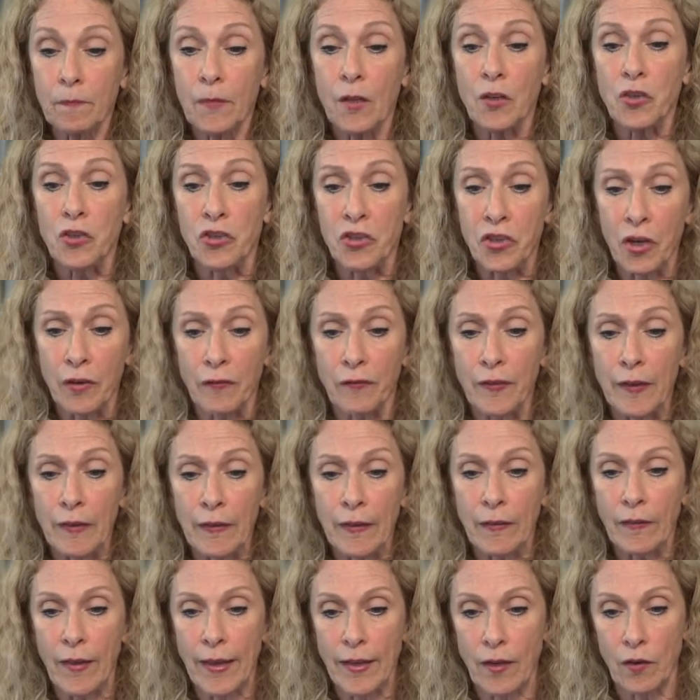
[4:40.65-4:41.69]
you start
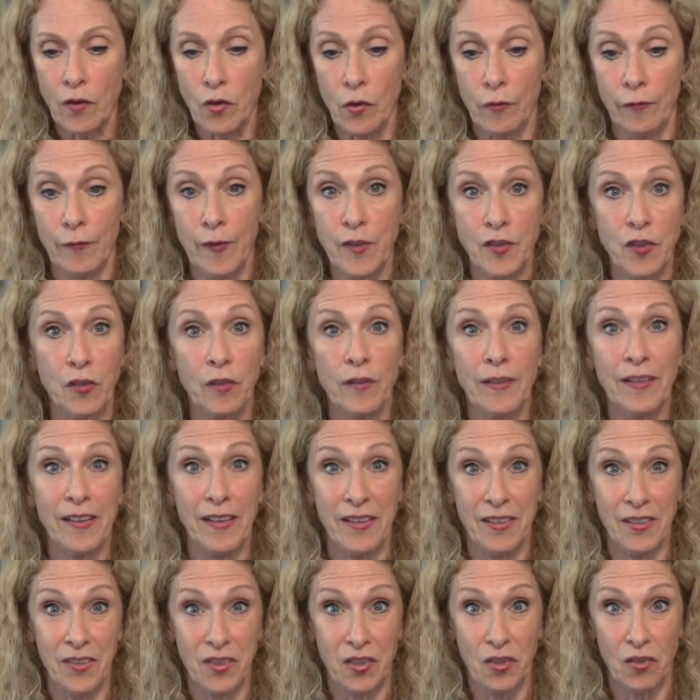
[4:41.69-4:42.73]
feeling like your fizzle
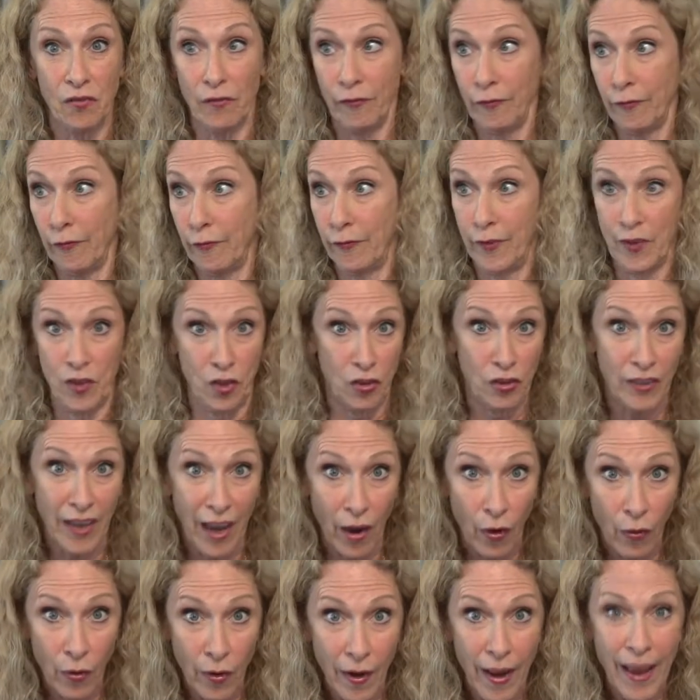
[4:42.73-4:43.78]
is fizzled
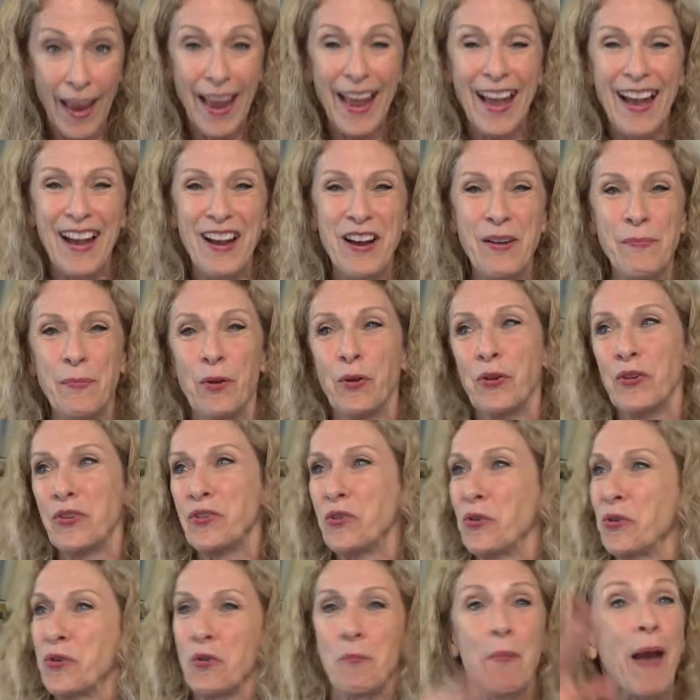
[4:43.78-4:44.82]
out um, or,
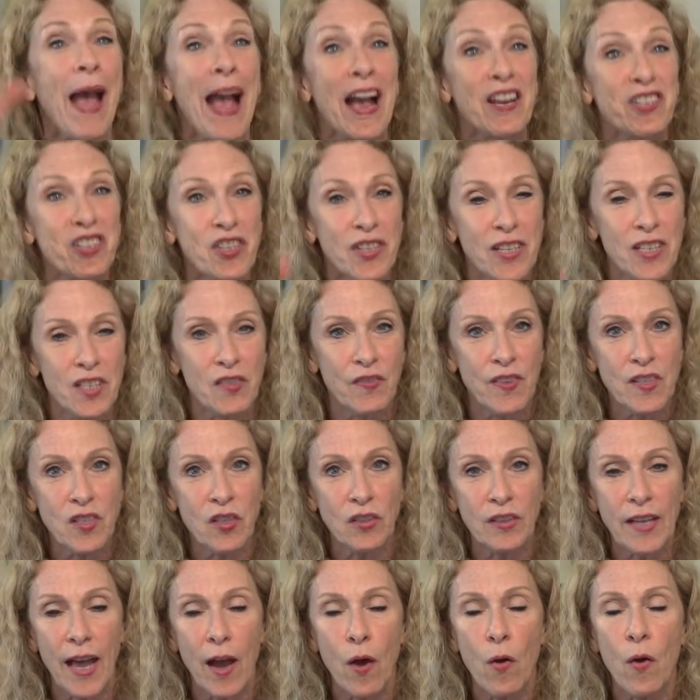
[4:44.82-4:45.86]
or, your passion has
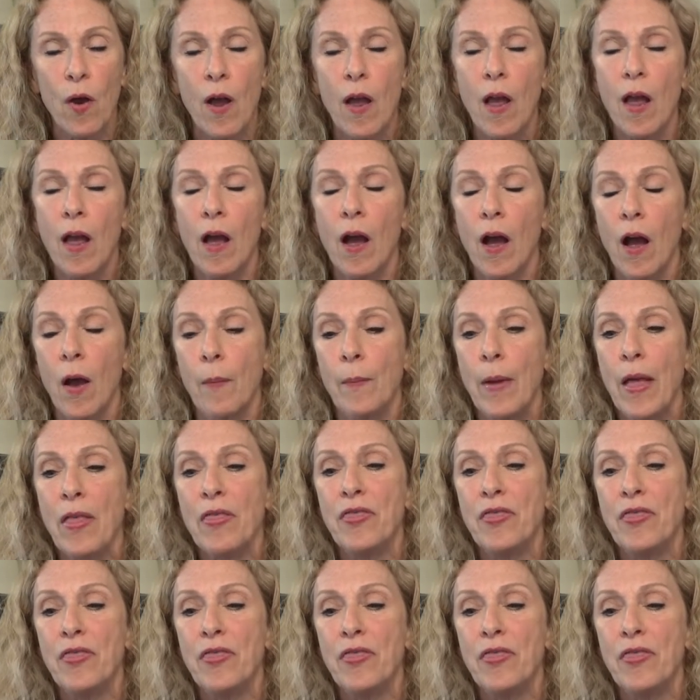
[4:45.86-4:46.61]
fizzled out um,